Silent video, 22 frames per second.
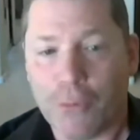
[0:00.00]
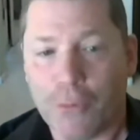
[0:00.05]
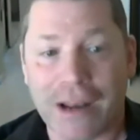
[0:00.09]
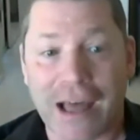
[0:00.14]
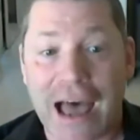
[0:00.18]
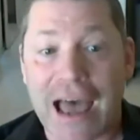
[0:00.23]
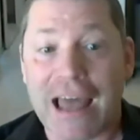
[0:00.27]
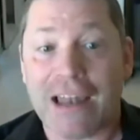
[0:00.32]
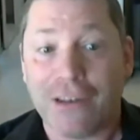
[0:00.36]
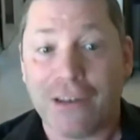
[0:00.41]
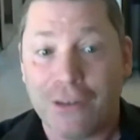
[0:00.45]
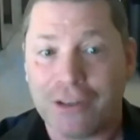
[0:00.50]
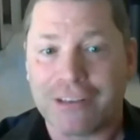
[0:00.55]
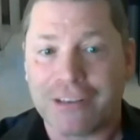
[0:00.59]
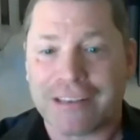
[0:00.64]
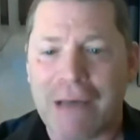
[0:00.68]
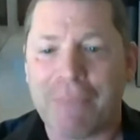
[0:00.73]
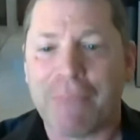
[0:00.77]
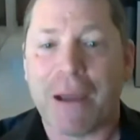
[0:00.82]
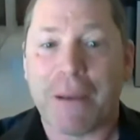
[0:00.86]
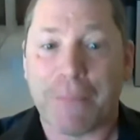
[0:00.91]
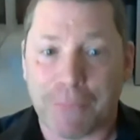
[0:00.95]
when I
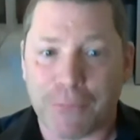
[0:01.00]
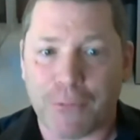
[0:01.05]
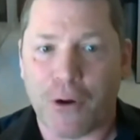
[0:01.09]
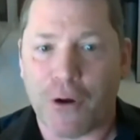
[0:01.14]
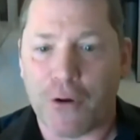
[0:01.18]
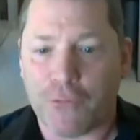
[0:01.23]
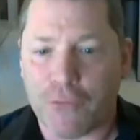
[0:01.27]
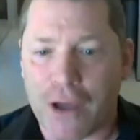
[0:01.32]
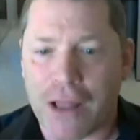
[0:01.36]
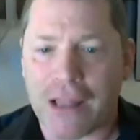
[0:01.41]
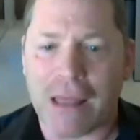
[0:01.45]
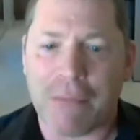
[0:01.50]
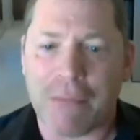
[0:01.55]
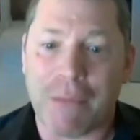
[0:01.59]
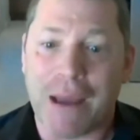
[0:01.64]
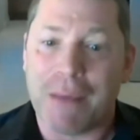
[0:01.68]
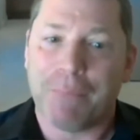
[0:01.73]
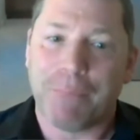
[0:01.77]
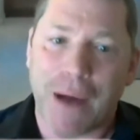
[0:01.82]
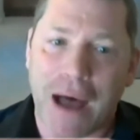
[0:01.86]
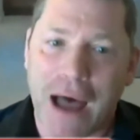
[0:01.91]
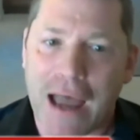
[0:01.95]
looked at my profile and
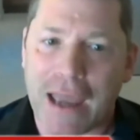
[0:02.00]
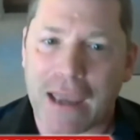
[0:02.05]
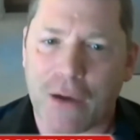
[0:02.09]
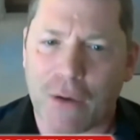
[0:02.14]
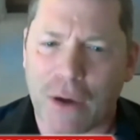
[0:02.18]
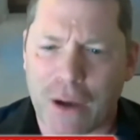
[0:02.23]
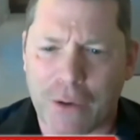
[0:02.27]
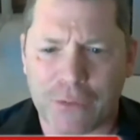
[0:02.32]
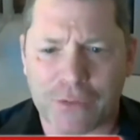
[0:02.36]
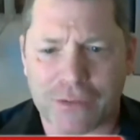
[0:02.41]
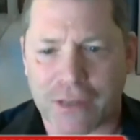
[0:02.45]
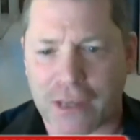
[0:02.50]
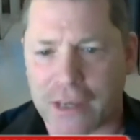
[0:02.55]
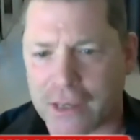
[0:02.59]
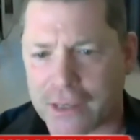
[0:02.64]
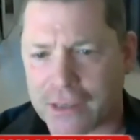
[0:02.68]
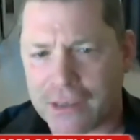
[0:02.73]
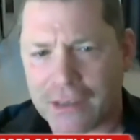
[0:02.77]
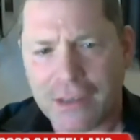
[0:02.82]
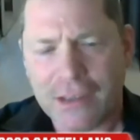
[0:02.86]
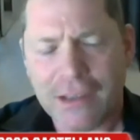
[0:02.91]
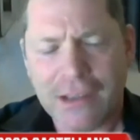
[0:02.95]
my bio, I was like,